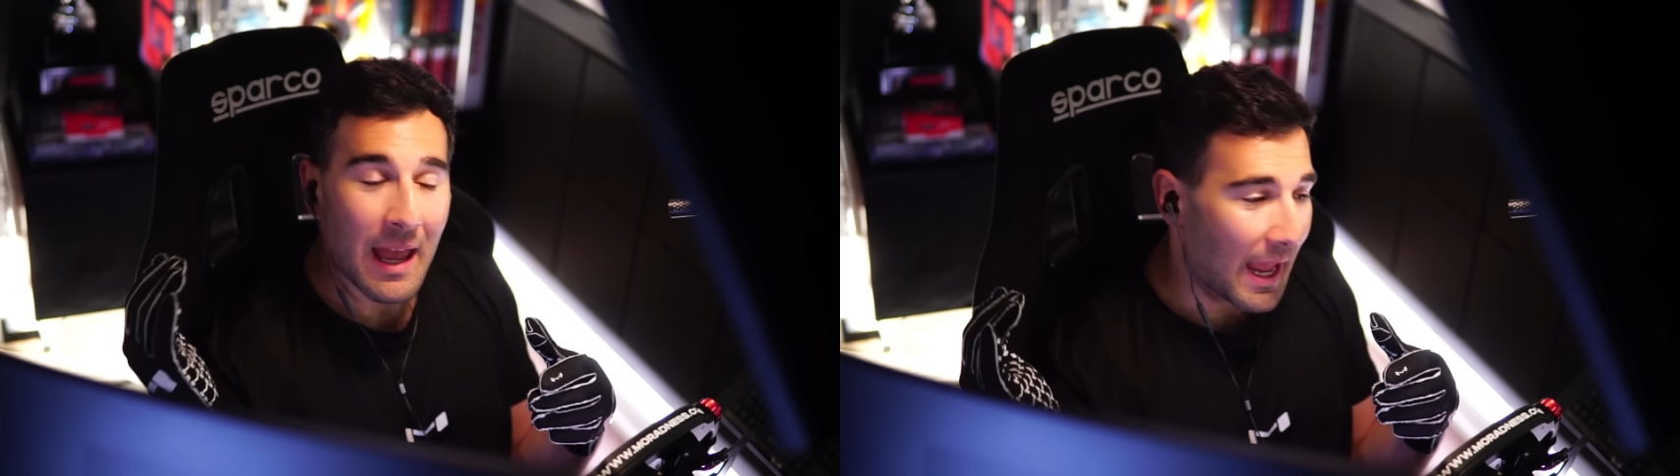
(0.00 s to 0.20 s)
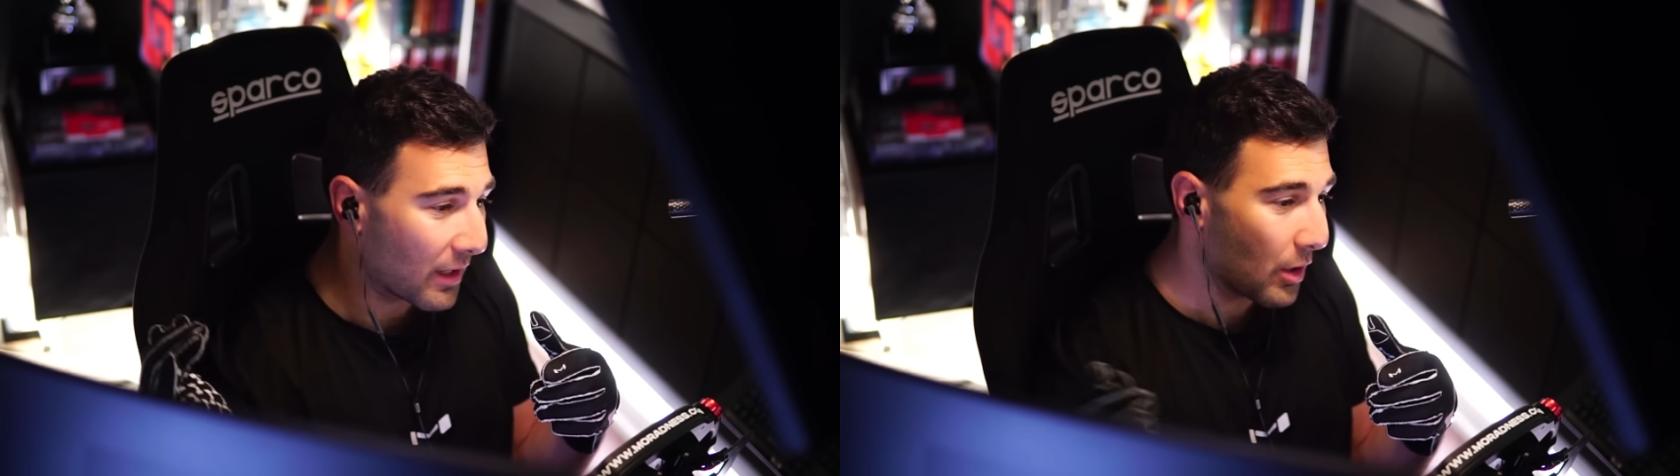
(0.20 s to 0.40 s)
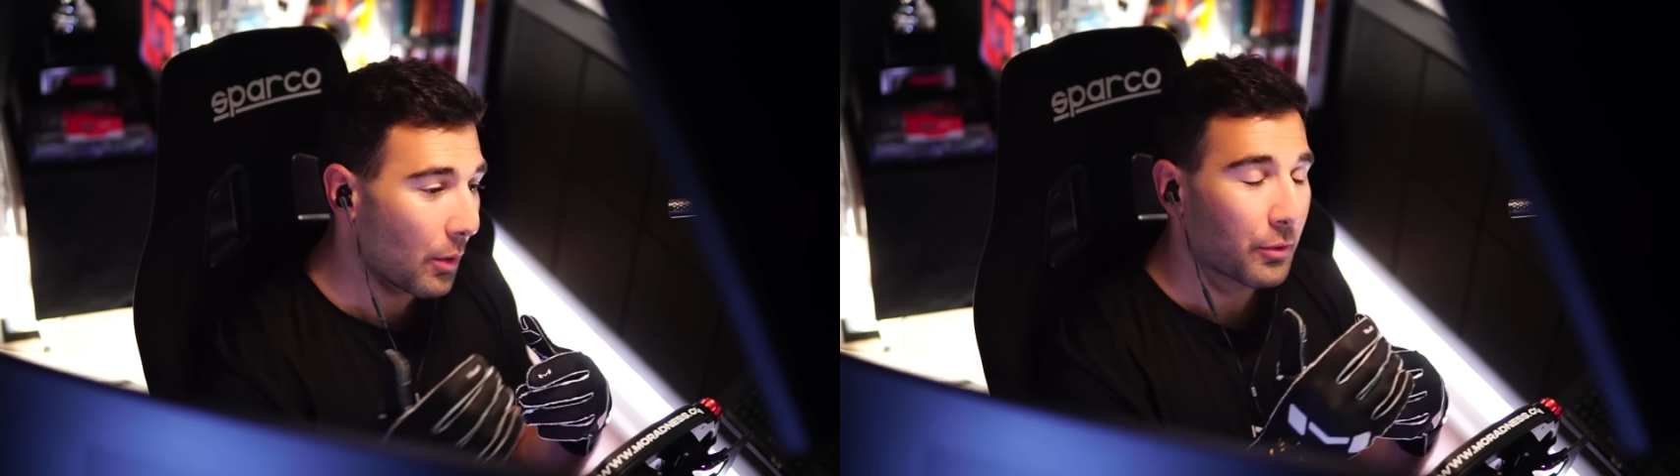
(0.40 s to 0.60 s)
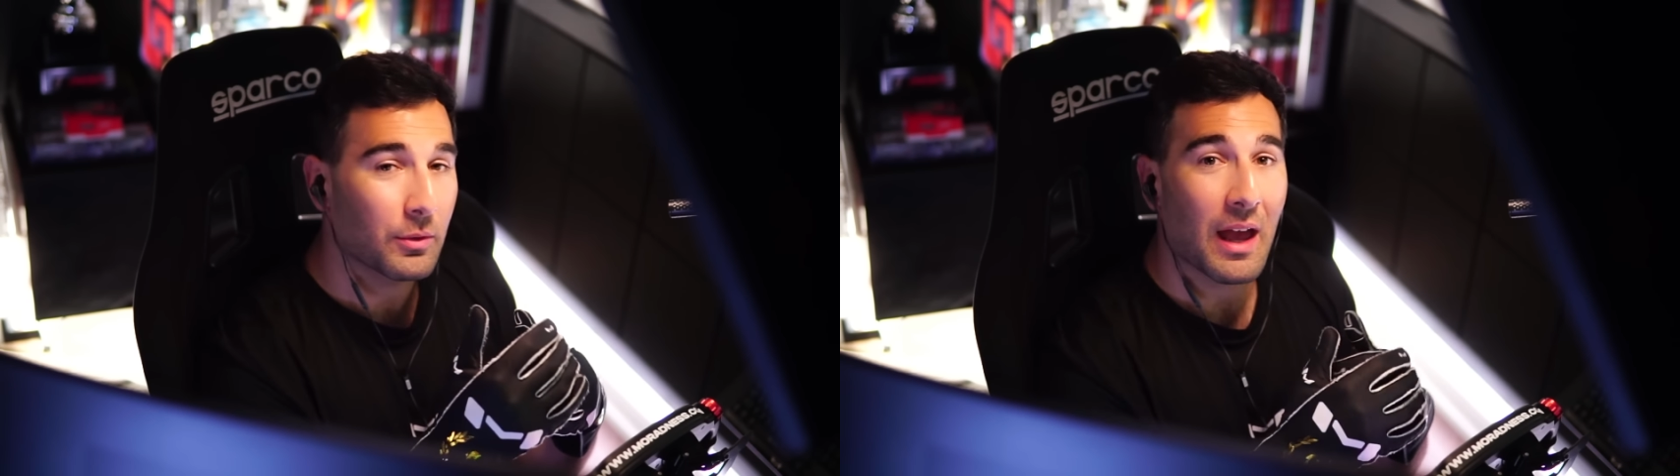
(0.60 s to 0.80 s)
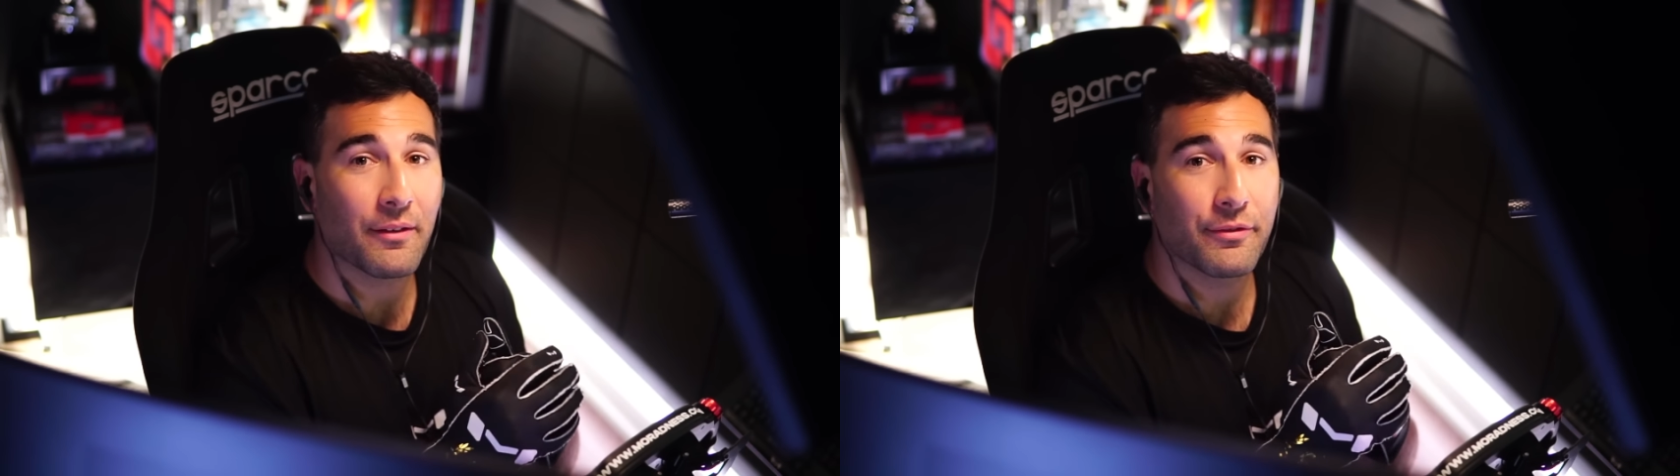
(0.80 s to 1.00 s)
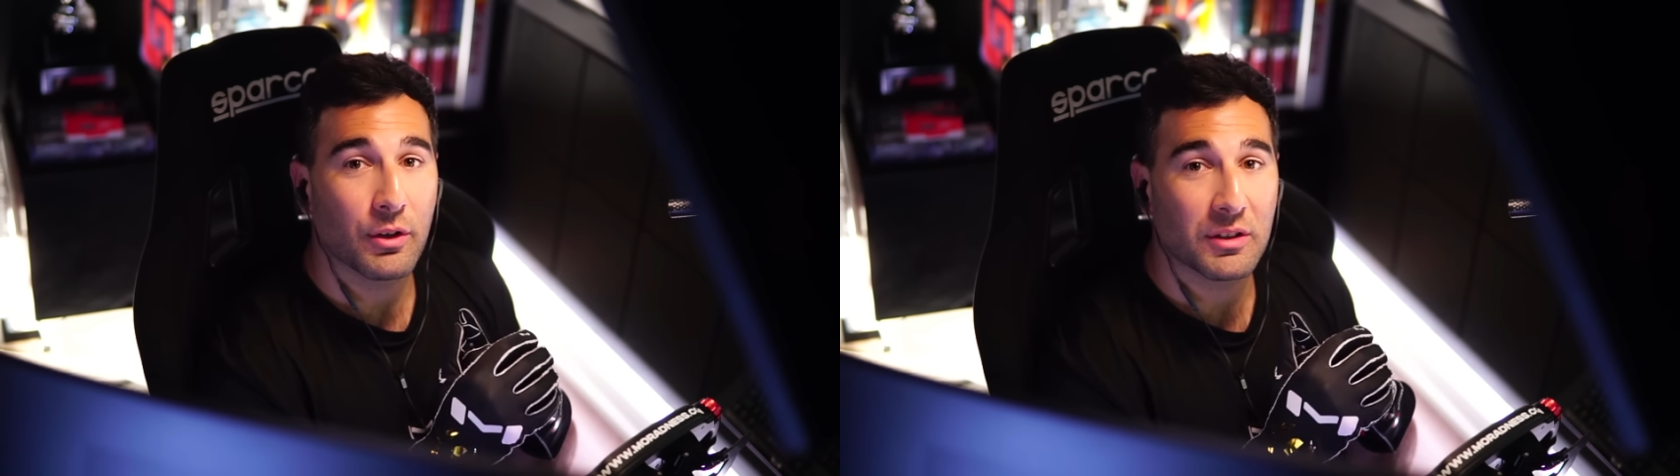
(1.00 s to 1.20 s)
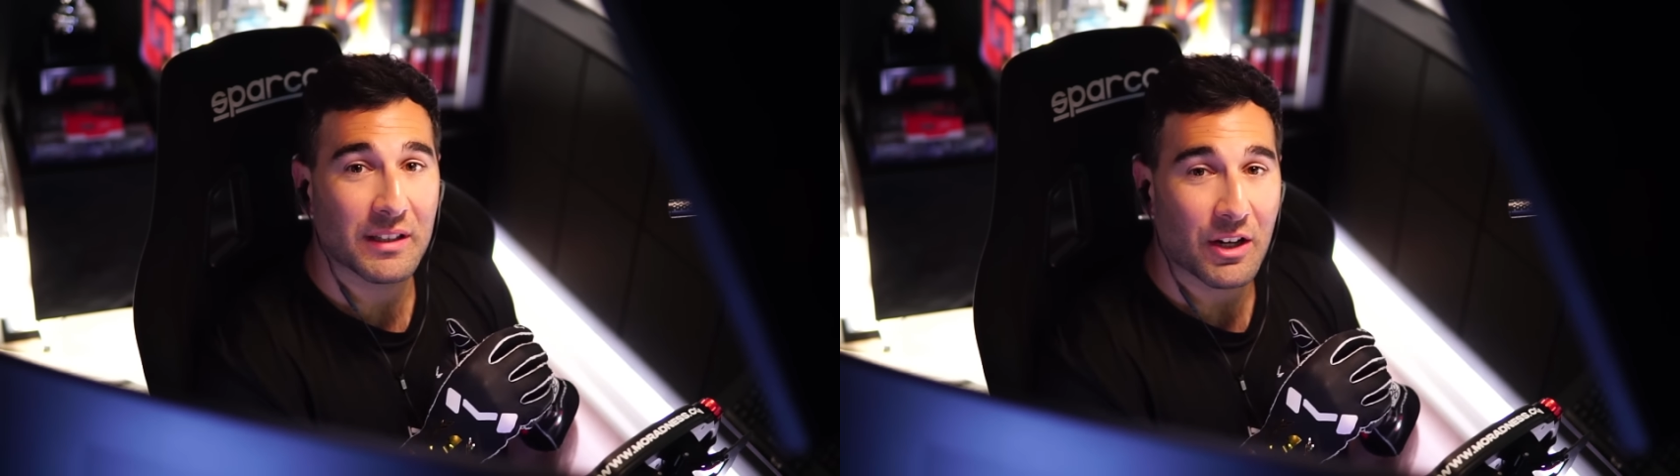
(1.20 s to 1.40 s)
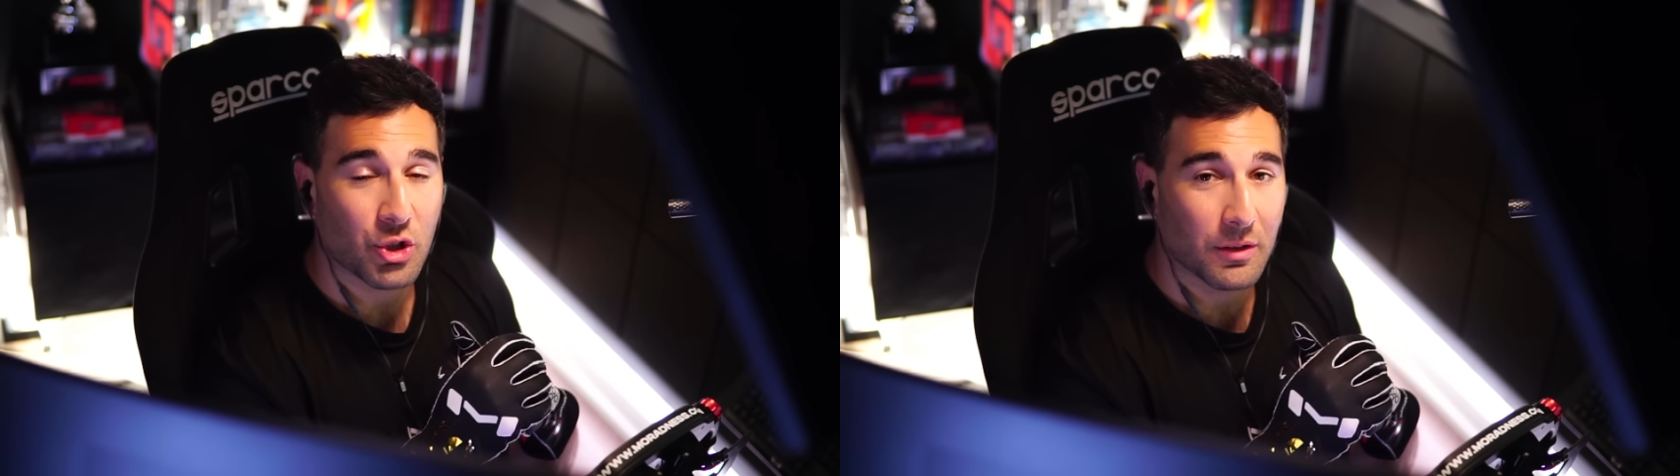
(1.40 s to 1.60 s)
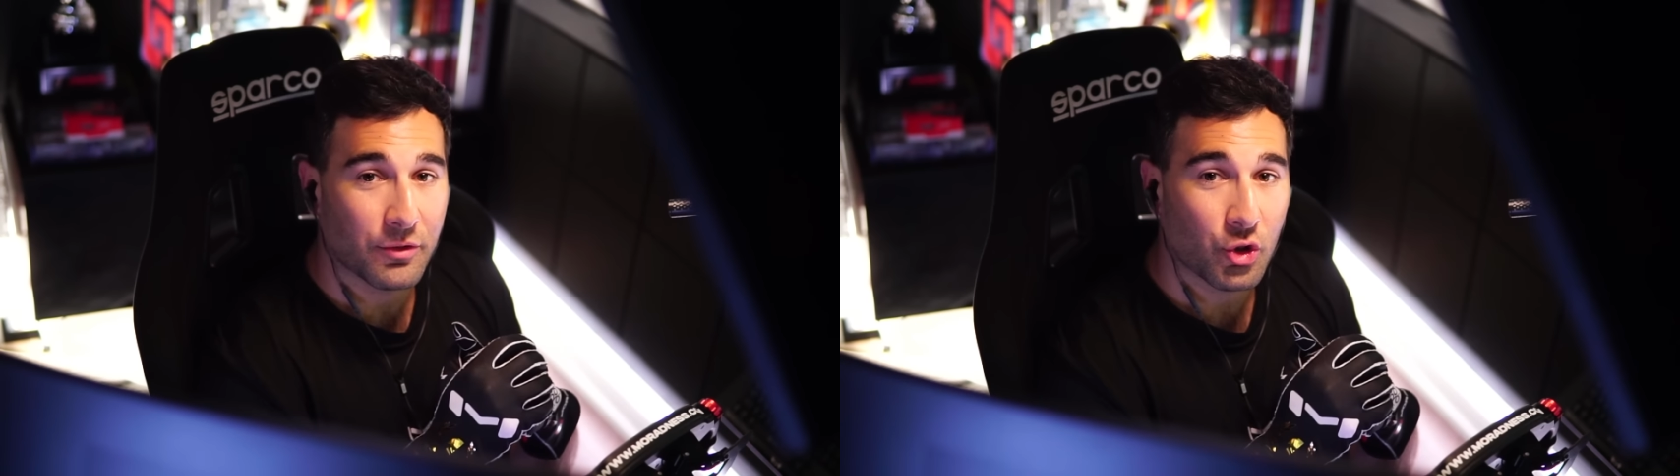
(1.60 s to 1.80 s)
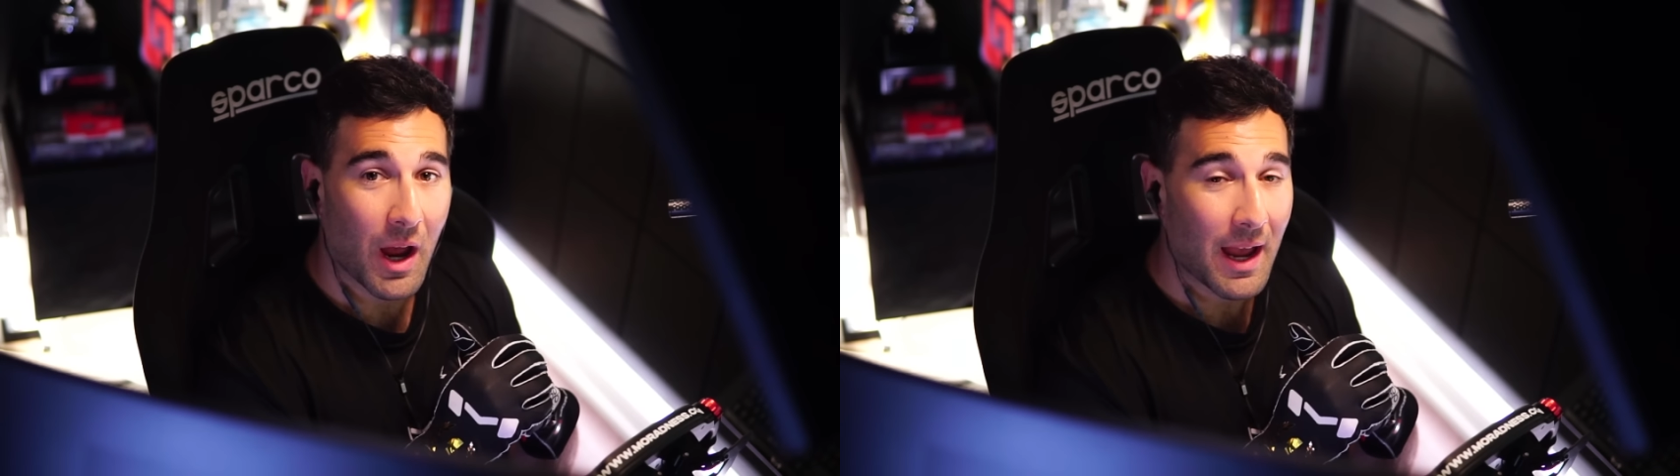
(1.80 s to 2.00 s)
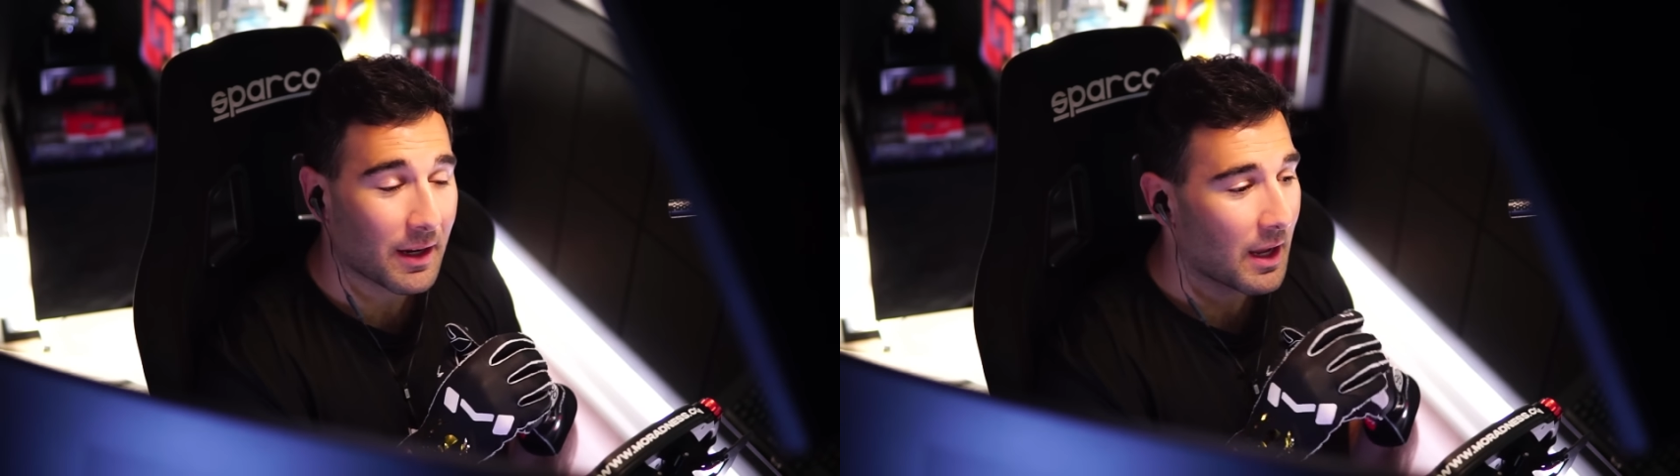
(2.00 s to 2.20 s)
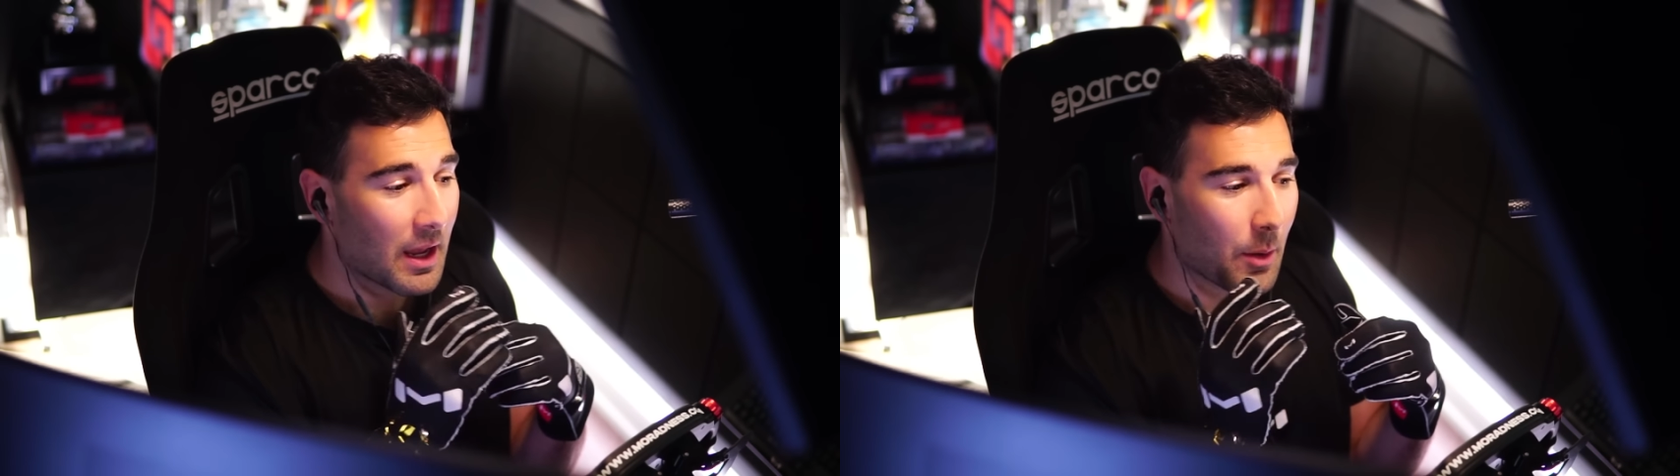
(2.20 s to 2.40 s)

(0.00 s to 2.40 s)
and go through that first section of track.